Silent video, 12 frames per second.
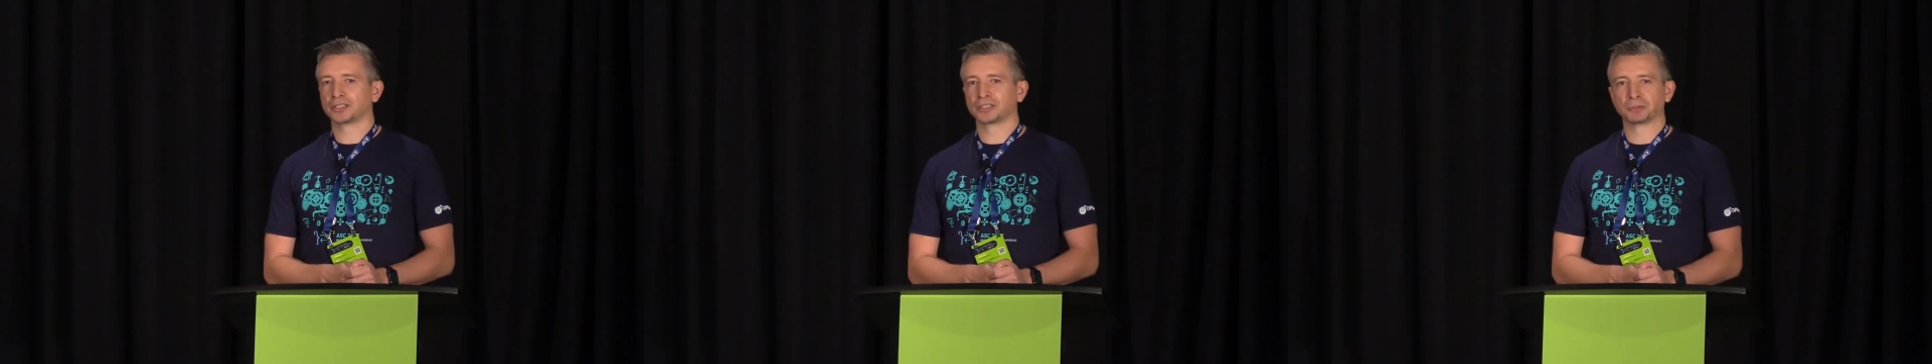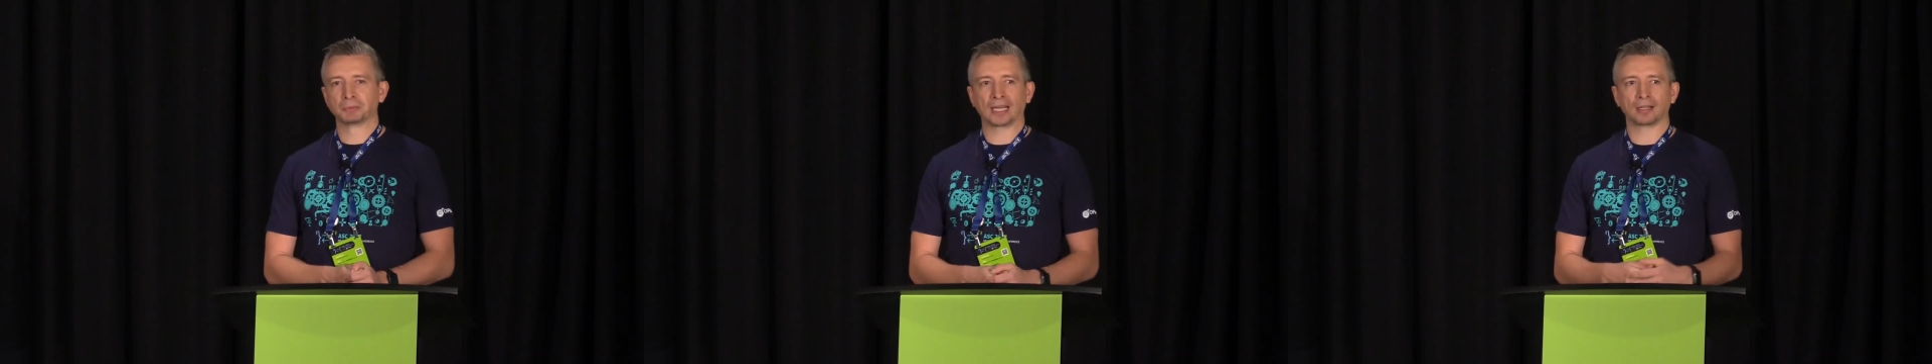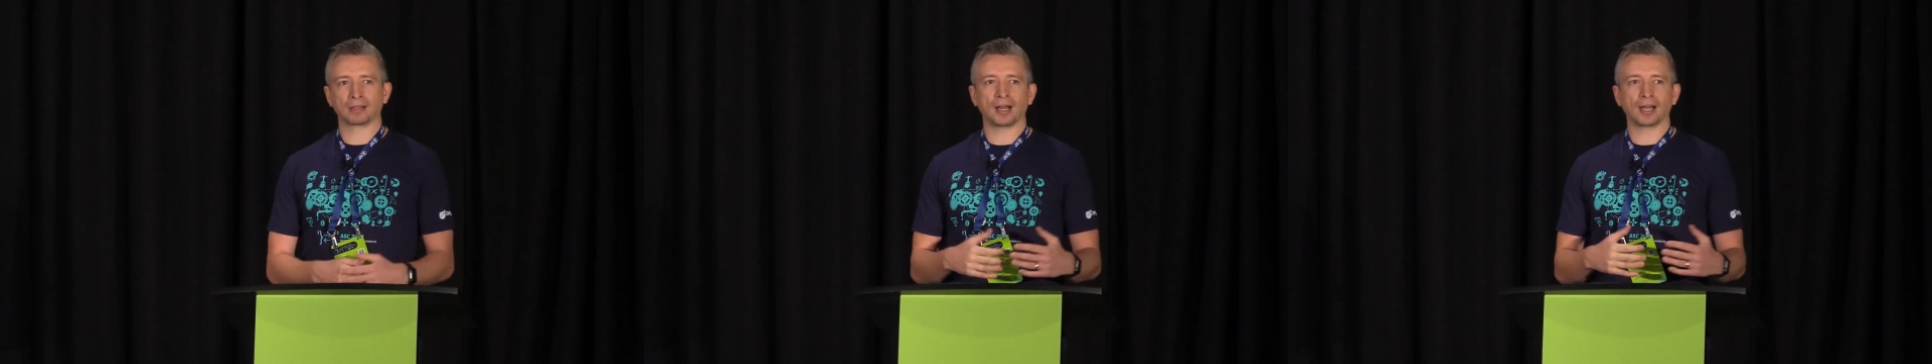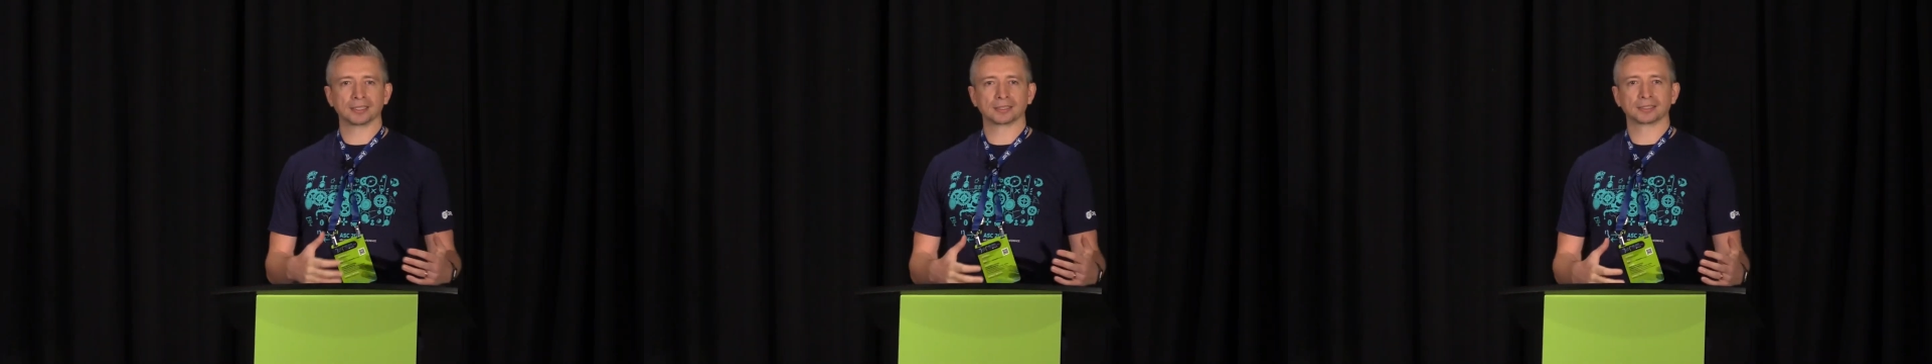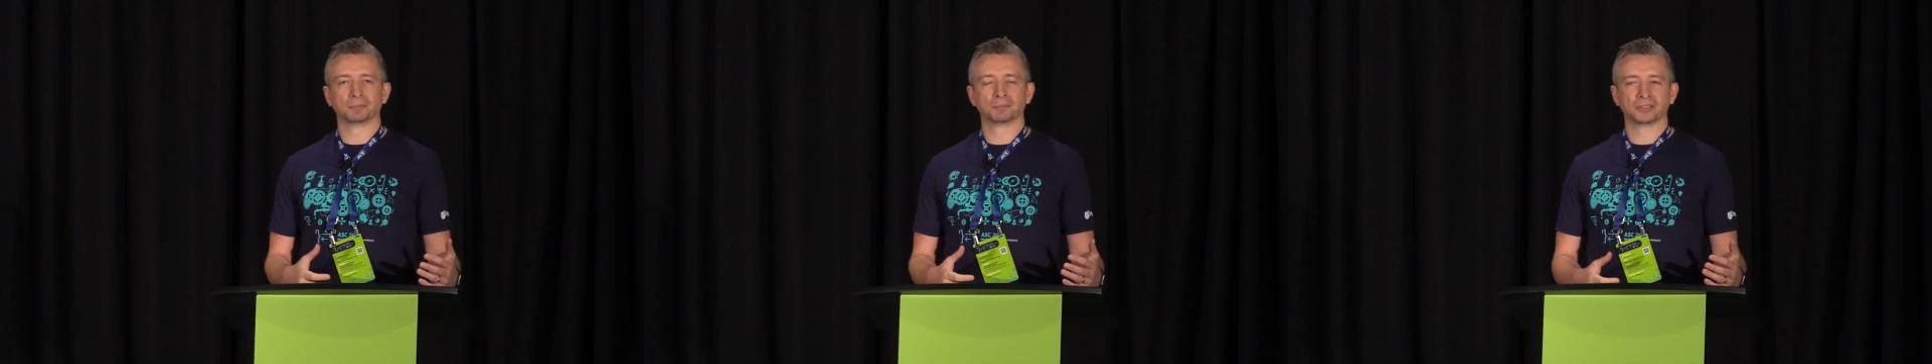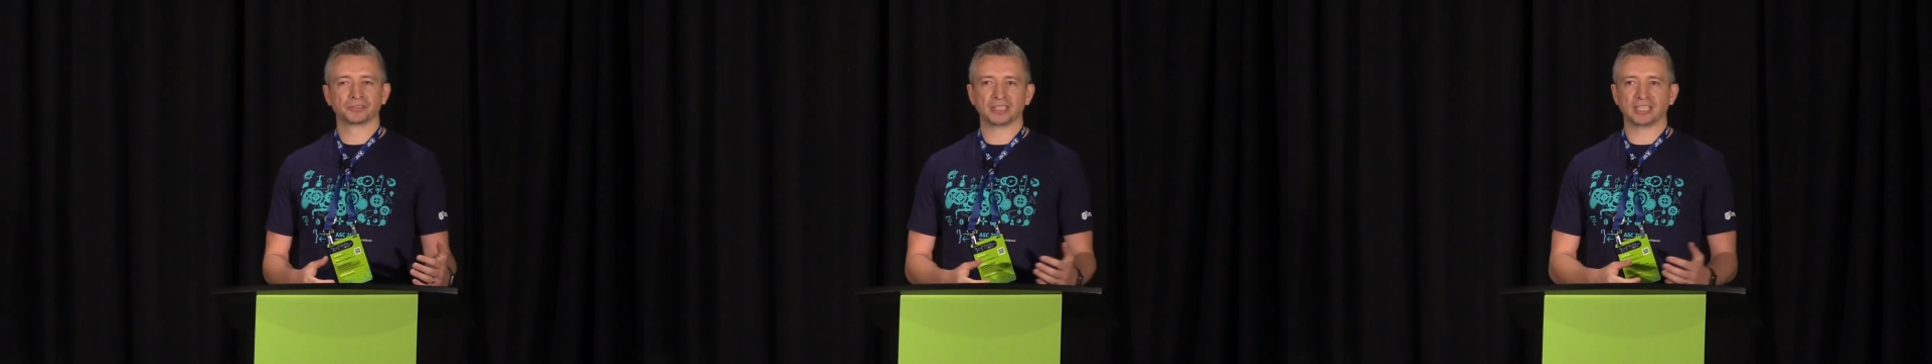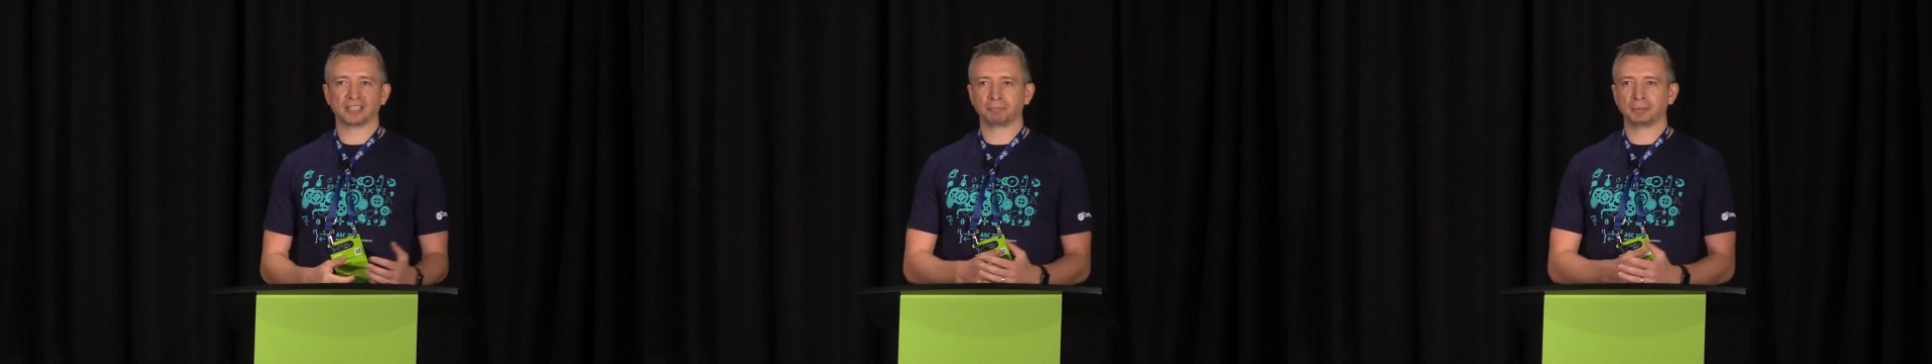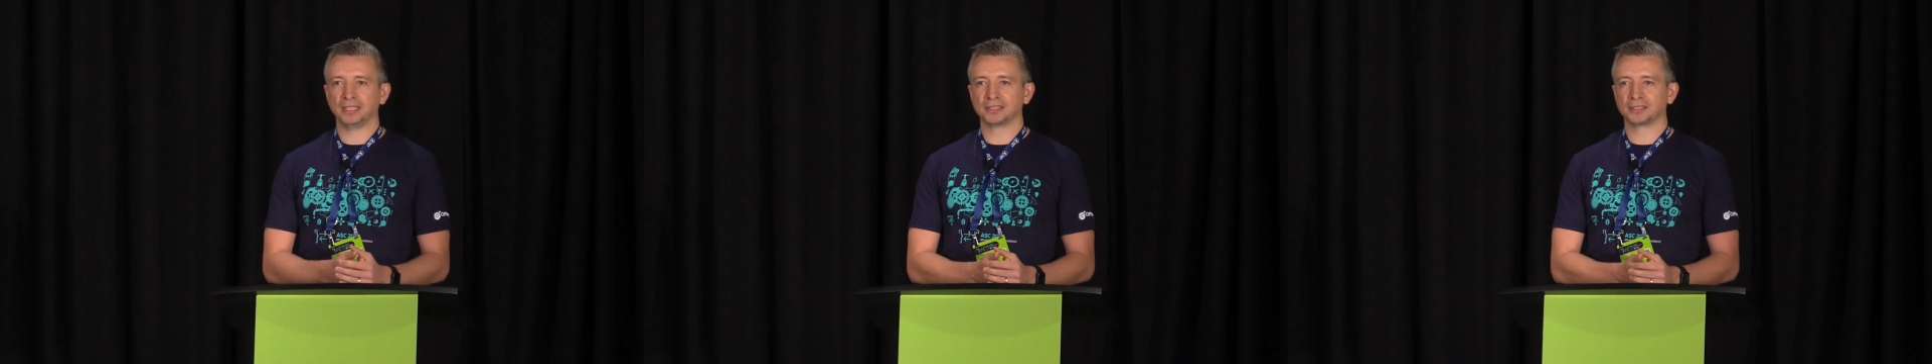So we had our highest number of
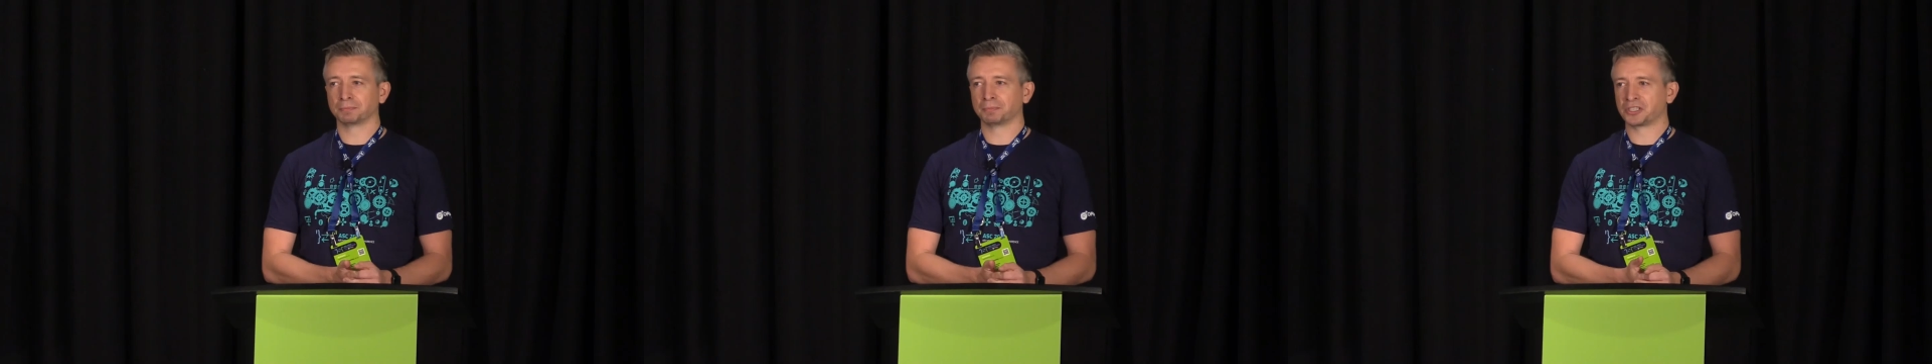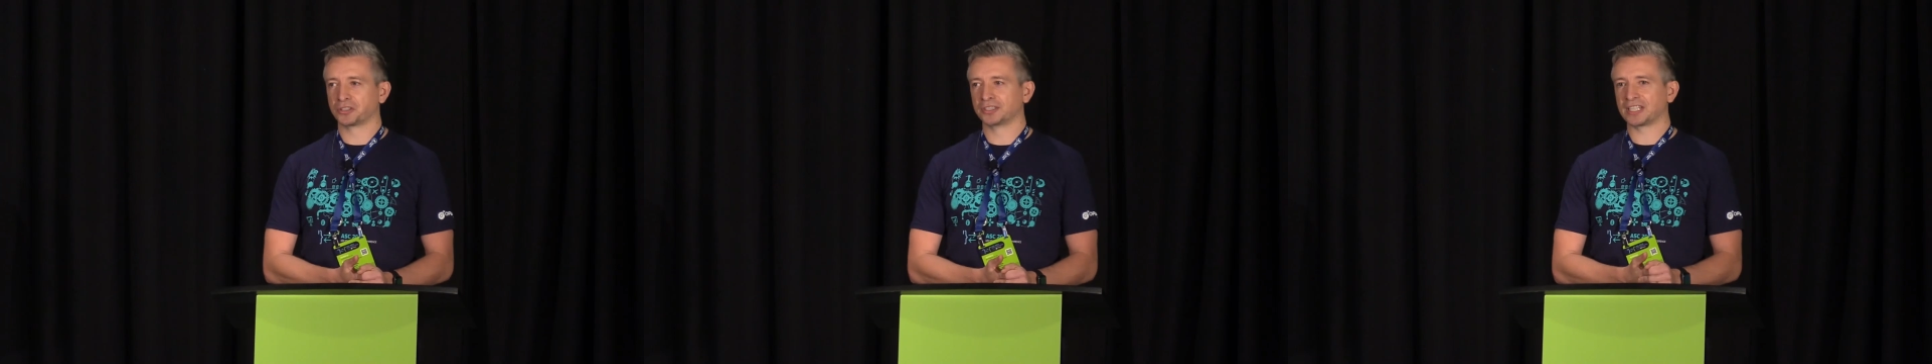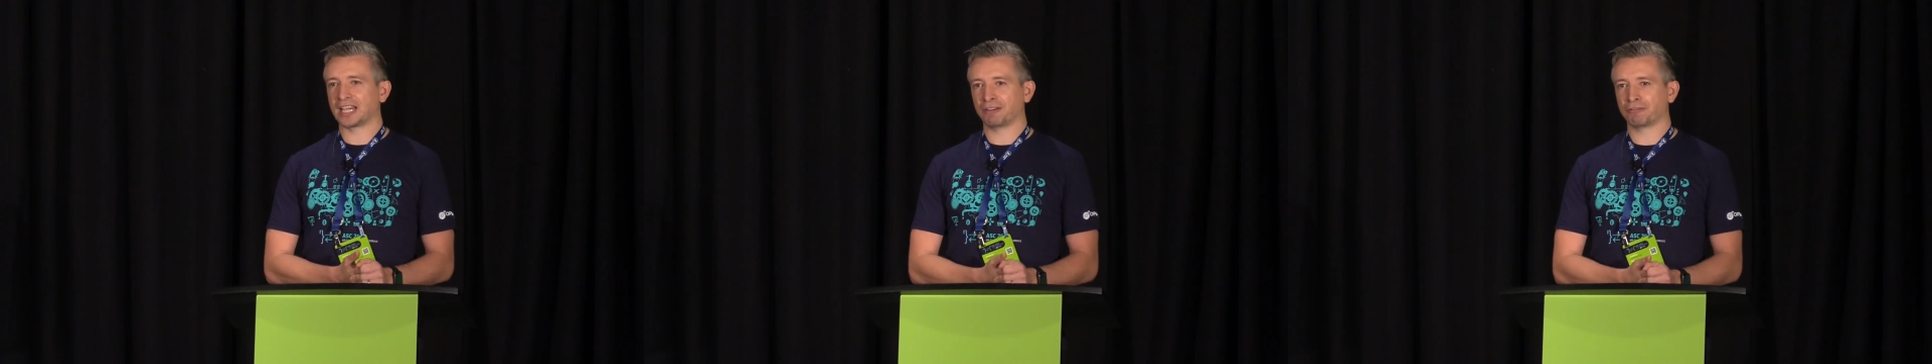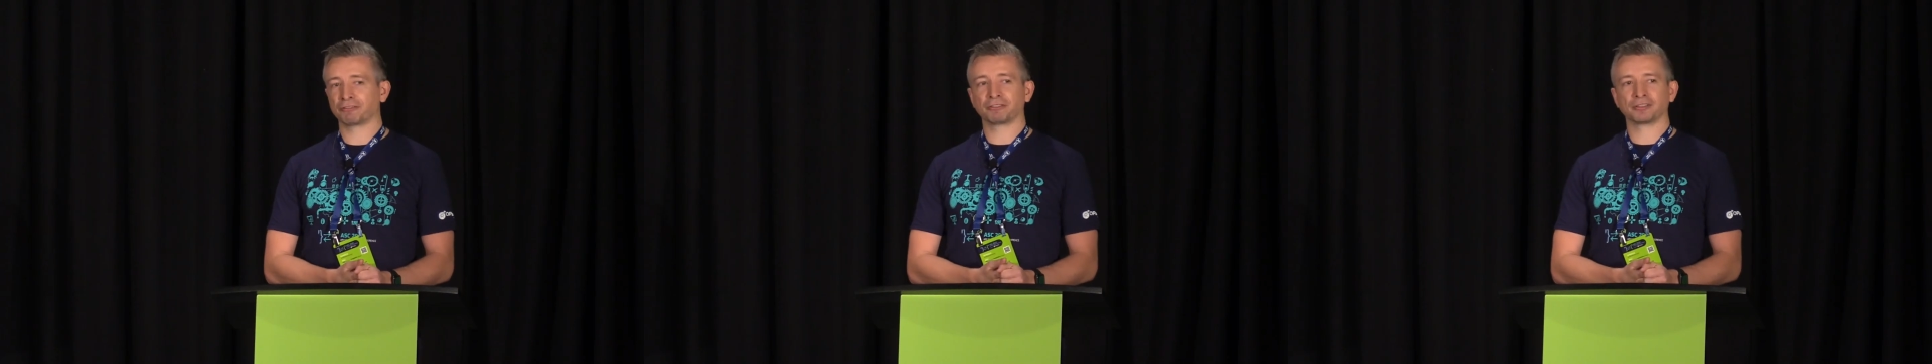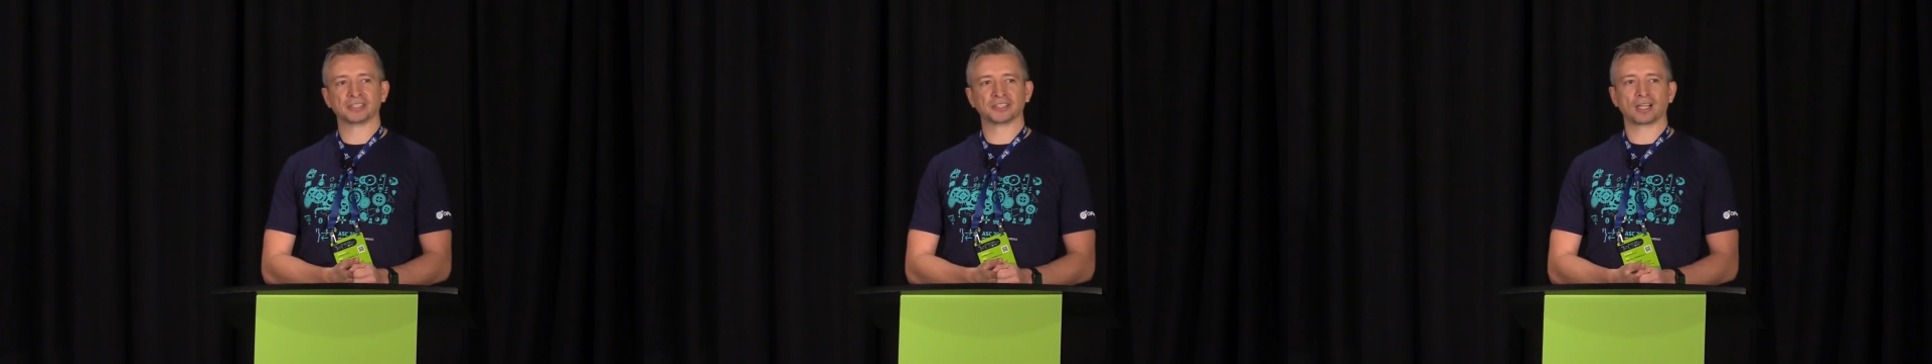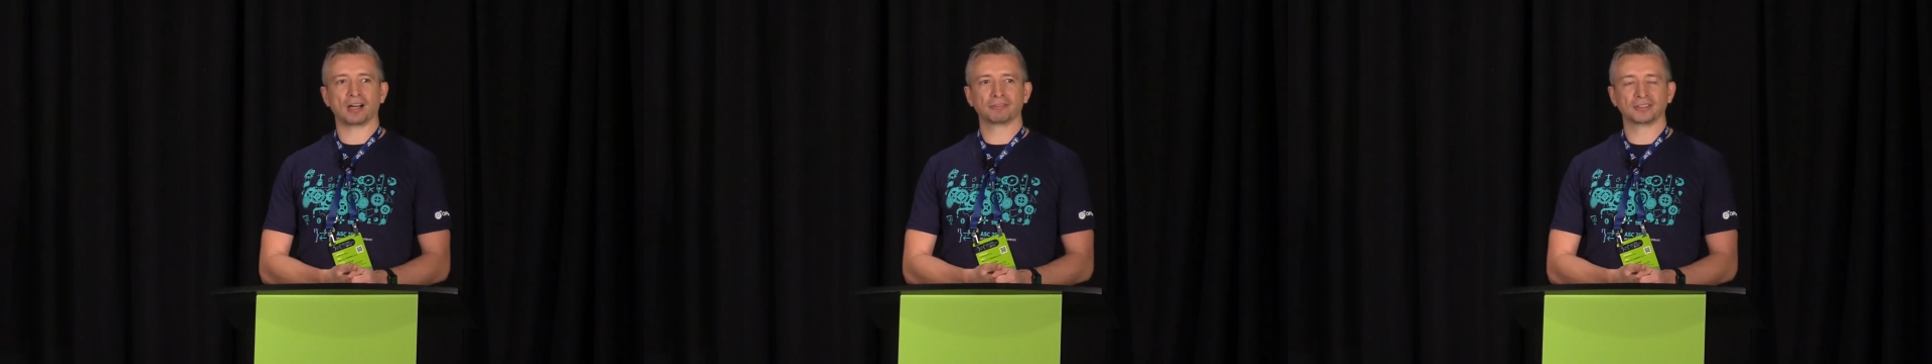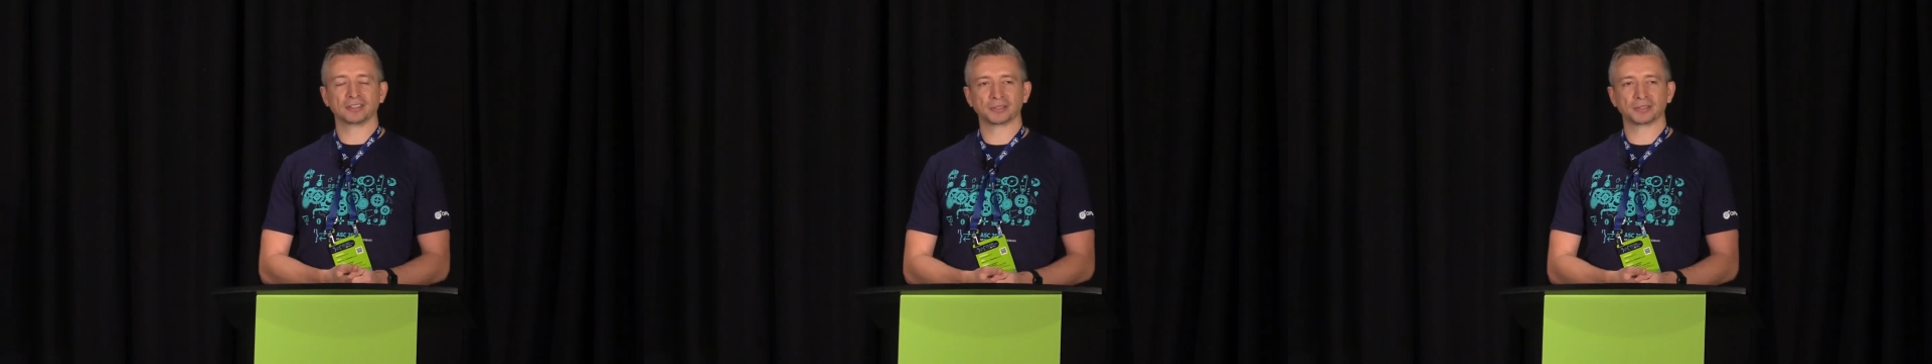CFP submissions ever for this conference.